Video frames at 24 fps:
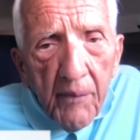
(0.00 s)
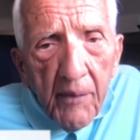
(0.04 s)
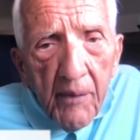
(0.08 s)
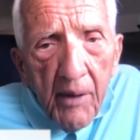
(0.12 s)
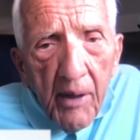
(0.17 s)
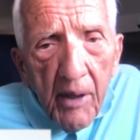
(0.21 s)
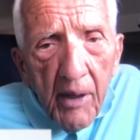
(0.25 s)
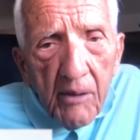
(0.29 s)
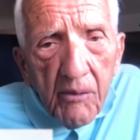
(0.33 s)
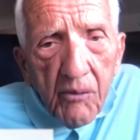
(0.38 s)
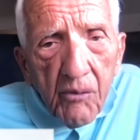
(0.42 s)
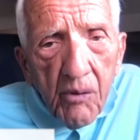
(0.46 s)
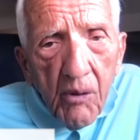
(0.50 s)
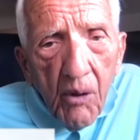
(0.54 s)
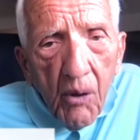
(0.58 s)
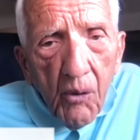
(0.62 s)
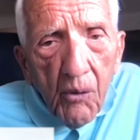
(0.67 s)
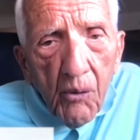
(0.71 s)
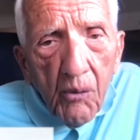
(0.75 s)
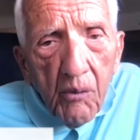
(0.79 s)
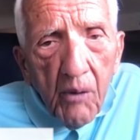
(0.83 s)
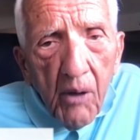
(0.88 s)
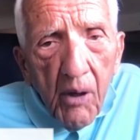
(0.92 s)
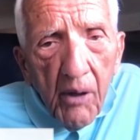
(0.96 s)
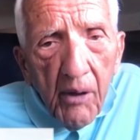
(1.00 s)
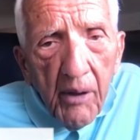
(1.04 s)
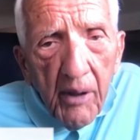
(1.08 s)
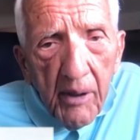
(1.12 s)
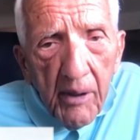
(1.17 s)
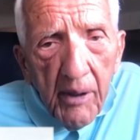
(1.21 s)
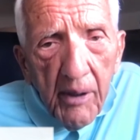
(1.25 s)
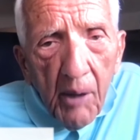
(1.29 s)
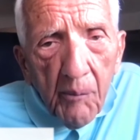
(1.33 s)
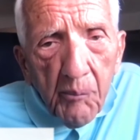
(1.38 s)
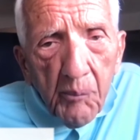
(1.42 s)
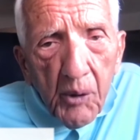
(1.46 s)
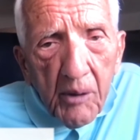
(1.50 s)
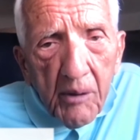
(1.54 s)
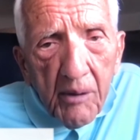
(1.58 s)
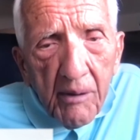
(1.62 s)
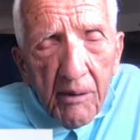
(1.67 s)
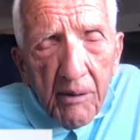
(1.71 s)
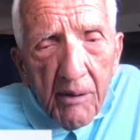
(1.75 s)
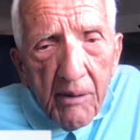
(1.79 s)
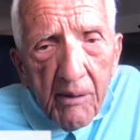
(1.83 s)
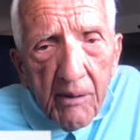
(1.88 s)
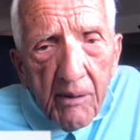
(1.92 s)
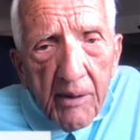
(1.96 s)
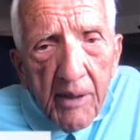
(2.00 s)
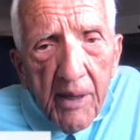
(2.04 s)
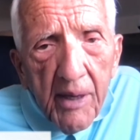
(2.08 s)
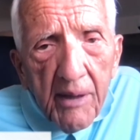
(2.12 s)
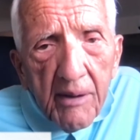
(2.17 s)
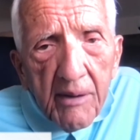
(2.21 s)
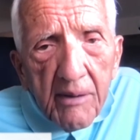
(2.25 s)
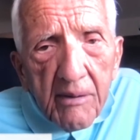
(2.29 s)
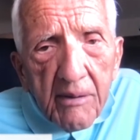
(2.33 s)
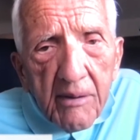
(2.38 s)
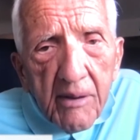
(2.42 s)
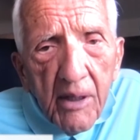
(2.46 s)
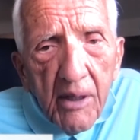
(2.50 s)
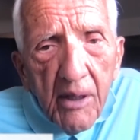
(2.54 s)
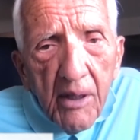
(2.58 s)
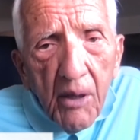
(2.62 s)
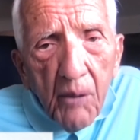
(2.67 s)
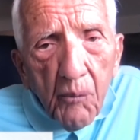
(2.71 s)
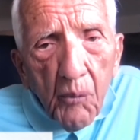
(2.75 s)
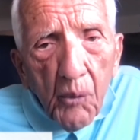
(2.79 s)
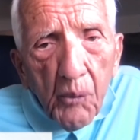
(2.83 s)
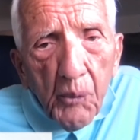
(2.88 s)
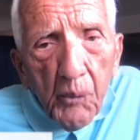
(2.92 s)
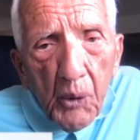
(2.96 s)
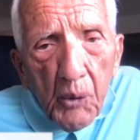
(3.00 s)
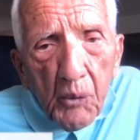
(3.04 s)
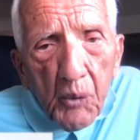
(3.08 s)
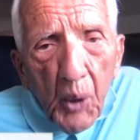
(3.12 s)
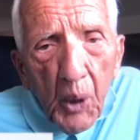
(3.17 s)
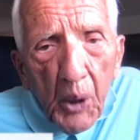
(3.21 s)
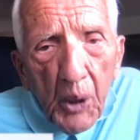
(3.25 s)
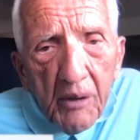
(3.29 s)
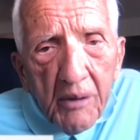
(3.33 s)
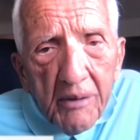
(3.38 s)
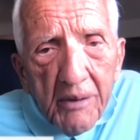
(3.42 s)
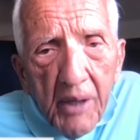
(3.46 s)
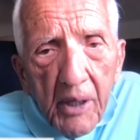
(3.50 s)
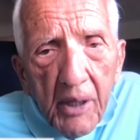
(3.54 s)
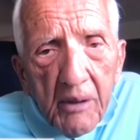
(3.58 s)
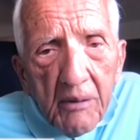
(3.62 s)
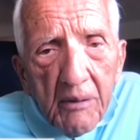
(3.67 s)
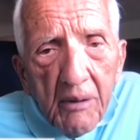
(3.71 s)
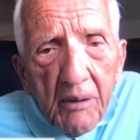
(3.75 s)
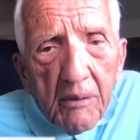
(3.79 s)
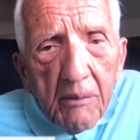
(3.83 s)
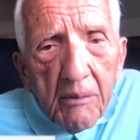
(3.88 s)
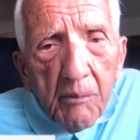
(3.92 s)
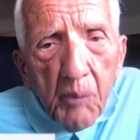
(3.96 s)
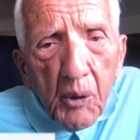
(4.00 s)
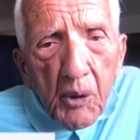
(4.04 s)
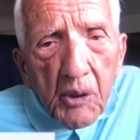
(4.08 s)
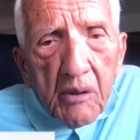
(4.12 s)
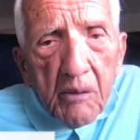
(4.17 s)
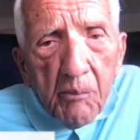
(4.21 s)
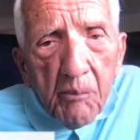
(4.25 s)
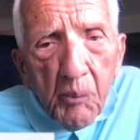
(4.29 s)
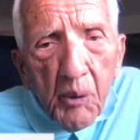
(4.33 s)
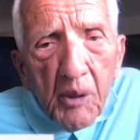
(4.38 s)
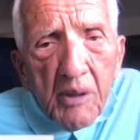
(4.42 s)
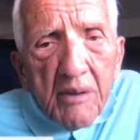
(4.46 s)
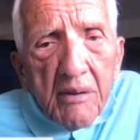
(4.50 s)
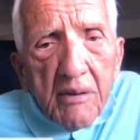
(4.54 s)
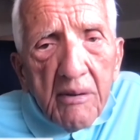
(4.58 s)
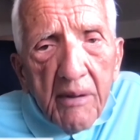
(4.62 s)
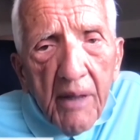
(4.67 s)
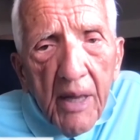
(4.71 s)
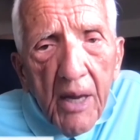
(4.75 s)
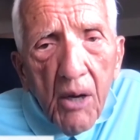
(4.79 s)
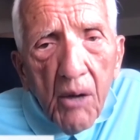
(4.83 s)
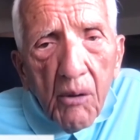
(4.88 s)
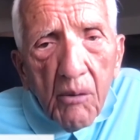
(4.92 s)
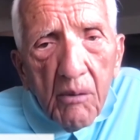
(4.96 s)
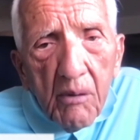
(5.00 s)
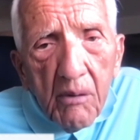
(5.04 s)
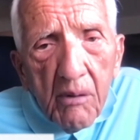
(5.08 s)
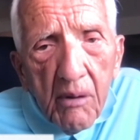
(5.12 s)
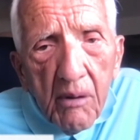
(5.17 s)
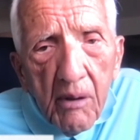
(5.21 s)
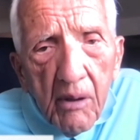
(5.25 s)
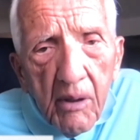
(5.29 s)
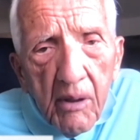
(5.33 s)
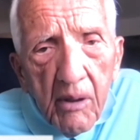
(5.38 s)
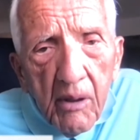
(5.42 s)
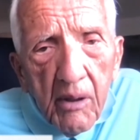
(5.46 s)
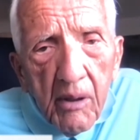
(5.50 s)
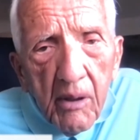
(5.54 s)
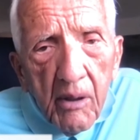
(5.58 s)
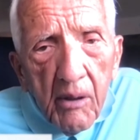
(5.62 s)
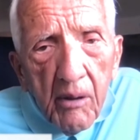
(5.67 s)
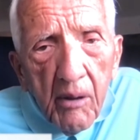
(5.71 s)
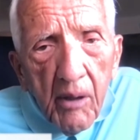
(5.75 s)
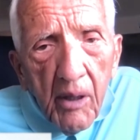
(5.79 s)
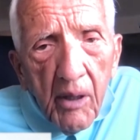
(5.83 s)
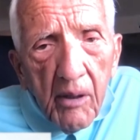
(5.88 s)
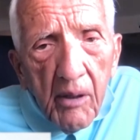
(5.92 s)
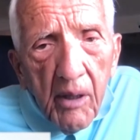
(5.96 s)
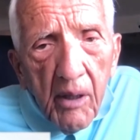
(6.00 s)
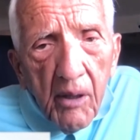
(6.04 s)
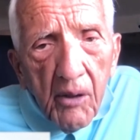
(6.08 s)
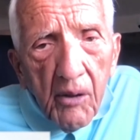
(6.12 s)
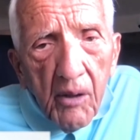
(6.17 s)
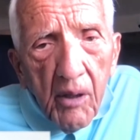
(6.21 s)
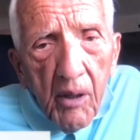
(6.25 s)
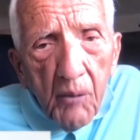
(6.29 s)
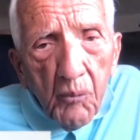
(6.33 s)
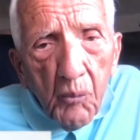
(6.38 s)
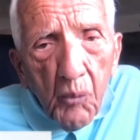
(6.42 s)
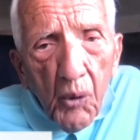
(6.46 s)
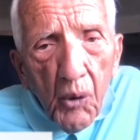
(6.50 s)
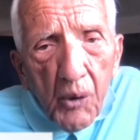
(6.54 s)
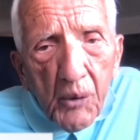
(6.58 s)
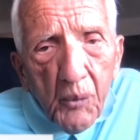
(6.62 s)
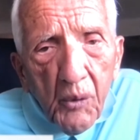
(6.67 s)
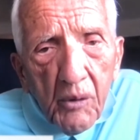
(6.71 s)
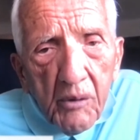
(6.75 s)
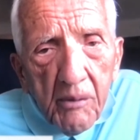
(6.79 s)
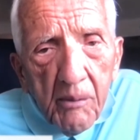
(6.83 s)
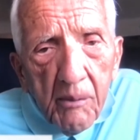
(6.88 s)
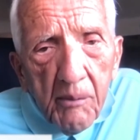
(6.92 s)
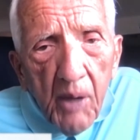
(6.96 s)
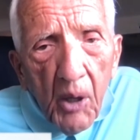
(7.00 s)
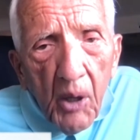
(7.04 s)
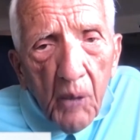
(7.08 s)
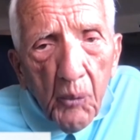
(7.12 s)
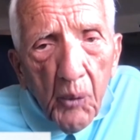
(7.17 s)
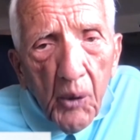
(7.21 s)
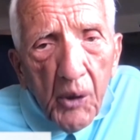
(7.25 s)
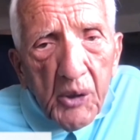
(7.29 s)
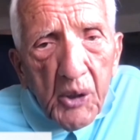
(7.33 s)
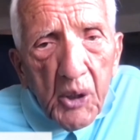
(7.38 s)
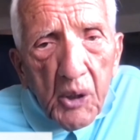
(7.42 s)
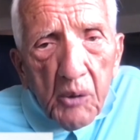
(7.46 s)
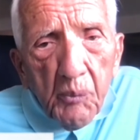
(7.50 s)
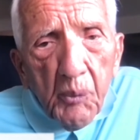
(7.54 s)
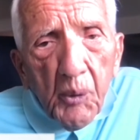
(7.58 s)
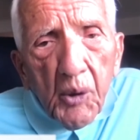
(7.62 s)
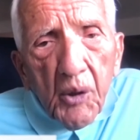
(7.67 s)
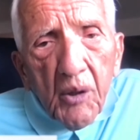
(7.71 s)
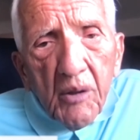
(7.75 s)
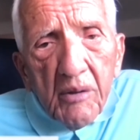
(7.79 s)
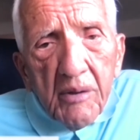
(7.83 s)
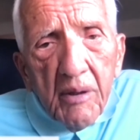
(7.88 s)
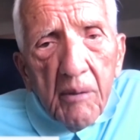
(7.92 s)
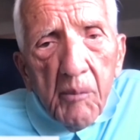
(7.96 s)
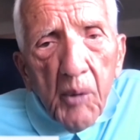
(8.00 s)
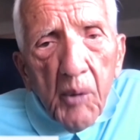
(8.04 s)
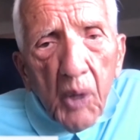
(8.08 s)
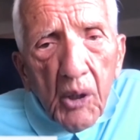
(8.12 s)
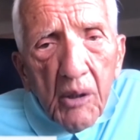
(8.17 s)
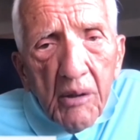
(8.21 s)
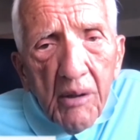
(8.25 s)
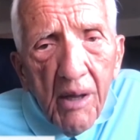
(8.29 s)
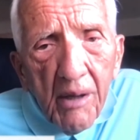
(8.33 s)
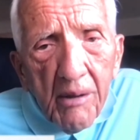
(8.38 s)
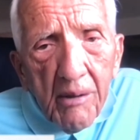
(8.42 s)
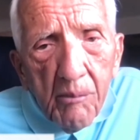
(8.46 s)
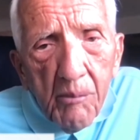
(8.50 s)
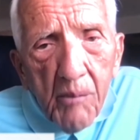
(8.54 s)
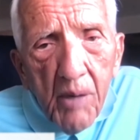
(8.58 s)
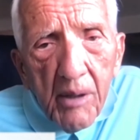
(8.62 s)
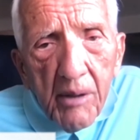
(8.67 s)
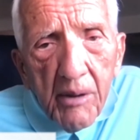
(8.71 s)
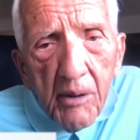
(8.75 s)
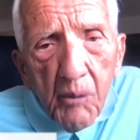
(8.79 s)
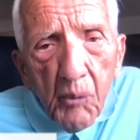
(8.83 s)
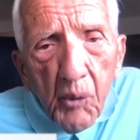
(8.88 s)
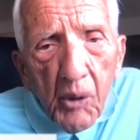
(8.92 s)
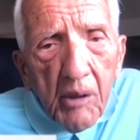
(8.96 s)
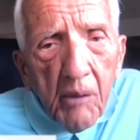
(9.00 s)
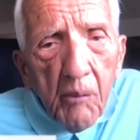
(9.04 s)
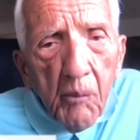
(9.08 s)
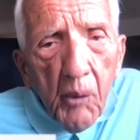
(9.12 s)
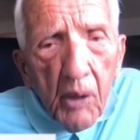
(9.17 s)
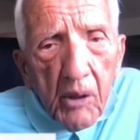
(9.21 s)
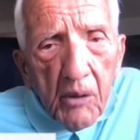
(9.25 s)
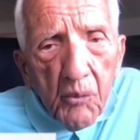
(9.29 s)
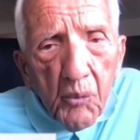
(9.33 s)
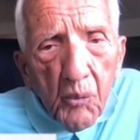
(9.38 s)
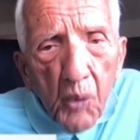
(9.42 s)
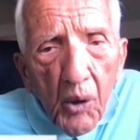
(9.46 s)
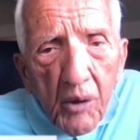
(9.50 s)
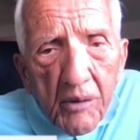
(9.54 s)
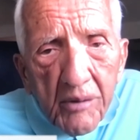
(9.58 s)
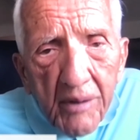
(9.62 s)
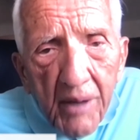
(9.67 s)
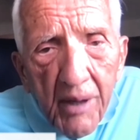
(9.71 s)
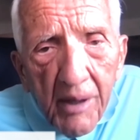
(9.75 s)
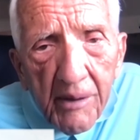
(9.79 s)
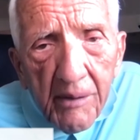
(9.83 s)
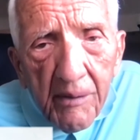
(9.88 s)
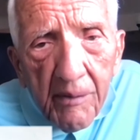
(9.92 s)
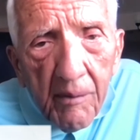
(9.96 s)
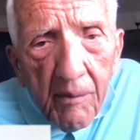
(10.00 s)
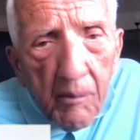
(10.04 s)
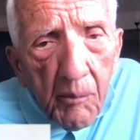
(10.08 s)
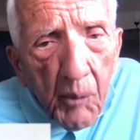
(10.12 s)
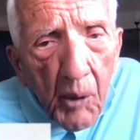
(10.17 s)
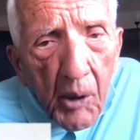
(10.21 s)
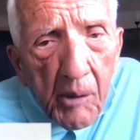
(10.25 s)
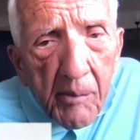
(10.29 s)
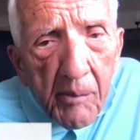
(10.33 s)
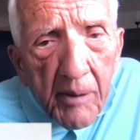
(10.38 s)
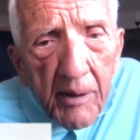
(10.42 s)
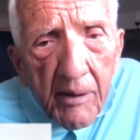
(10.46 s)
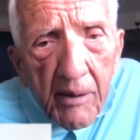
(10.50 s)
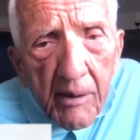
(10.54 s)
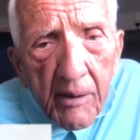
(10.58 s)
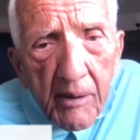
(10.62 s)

And so in that particular case, when we try to take little bits and pieces out and work with them that way, just because they make a lot of money, we can make drugs out of them, maybe.